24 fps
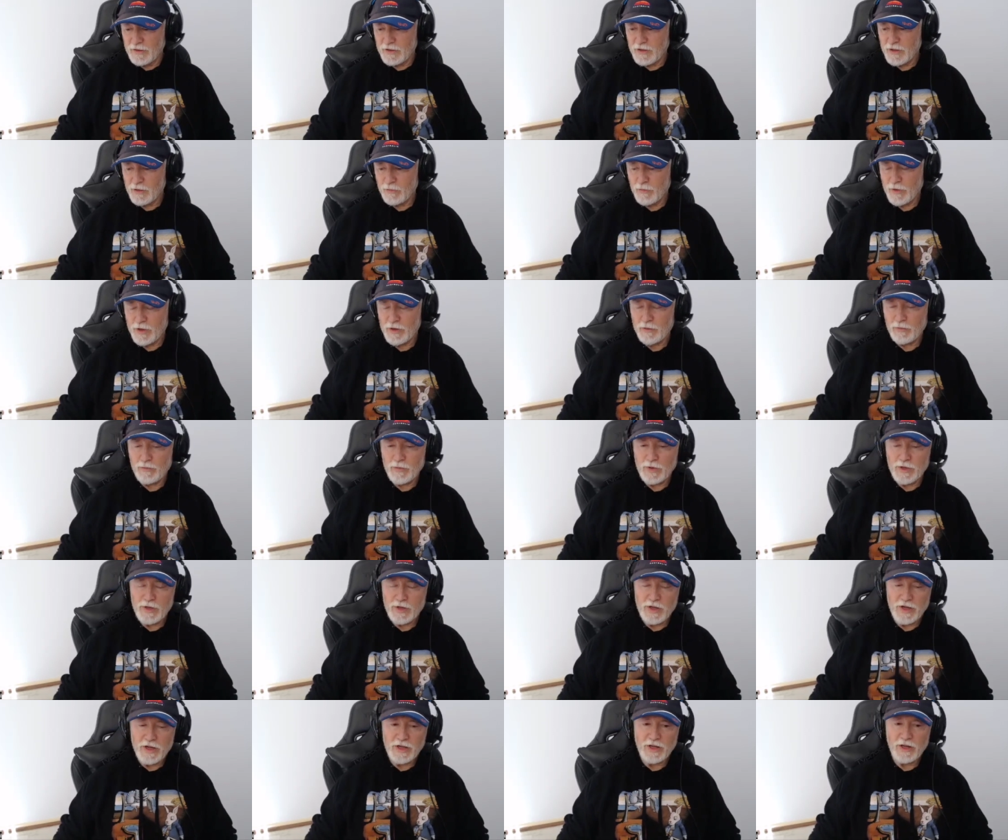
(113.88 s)
so when when
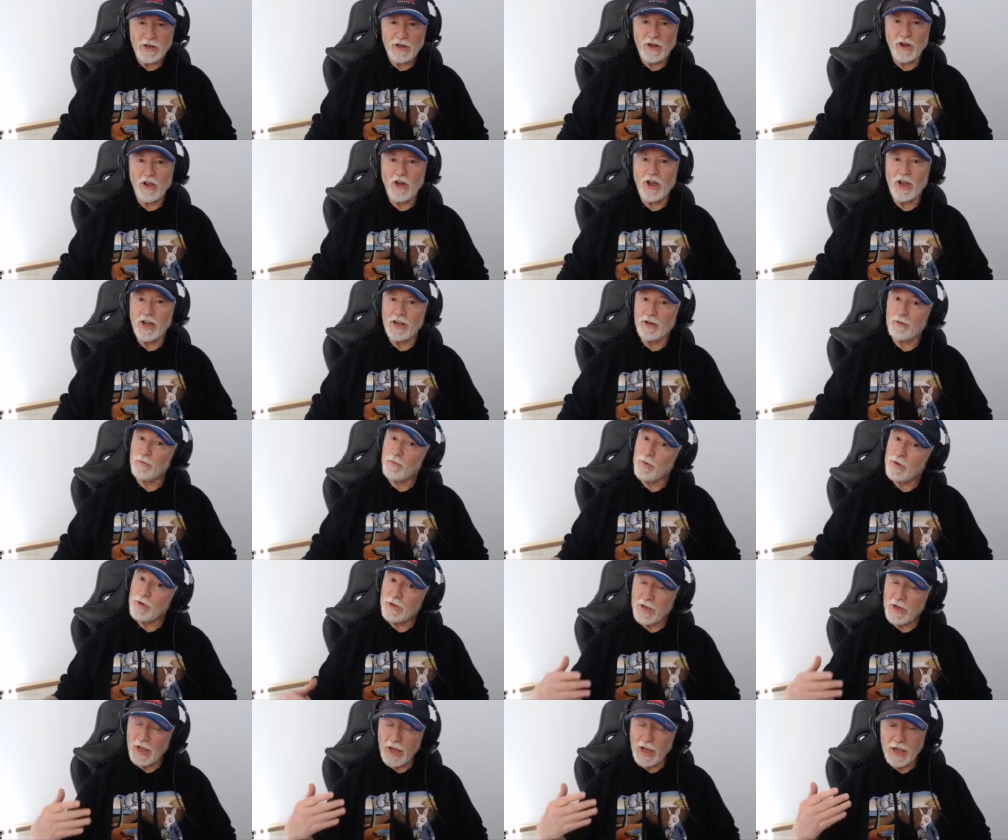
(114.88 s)
you get a client with